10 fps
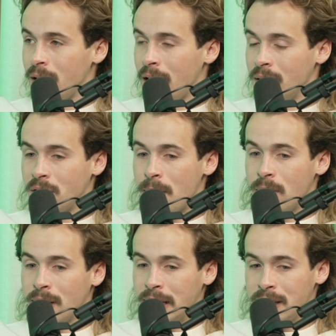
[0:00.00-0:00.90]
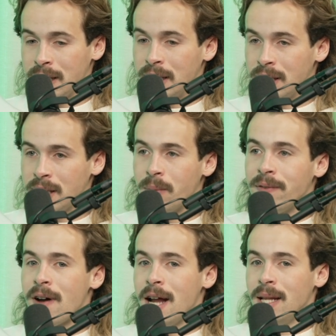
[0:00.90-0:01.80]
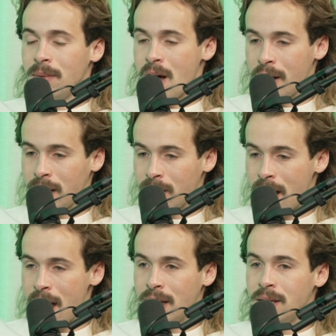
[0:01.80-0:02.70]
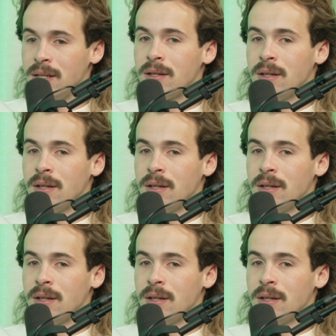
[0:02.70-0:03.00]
and someone listens and we find them nodding their heads,